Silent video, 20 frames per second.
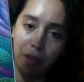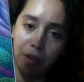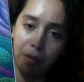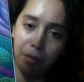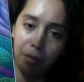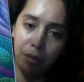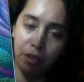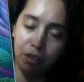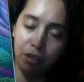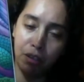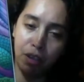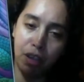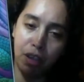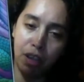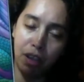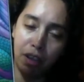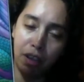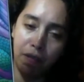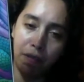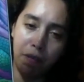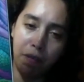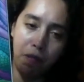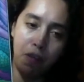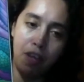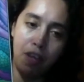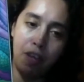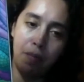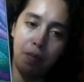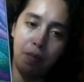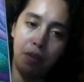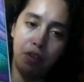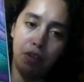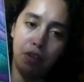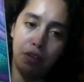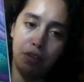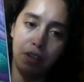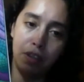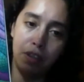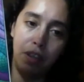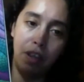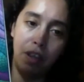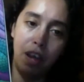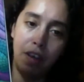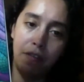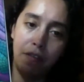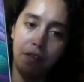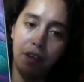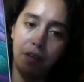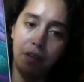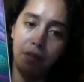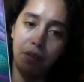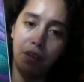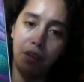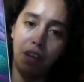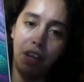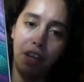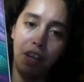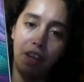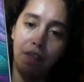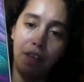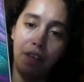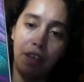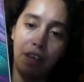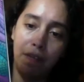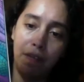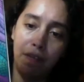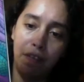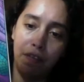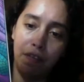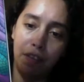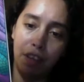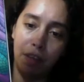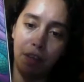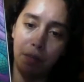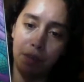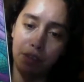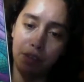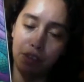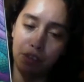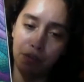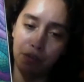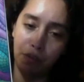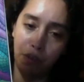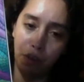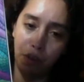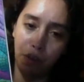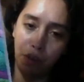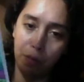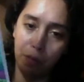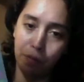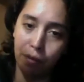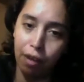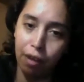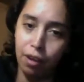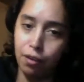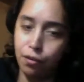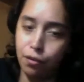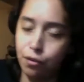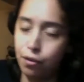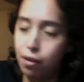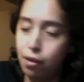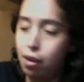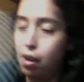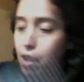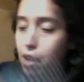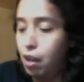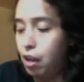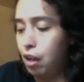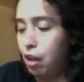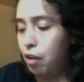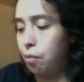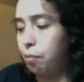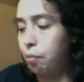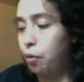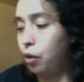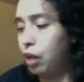Plus, you get like 50 images. A lot of times you can't even get 50 images for a good price in a book.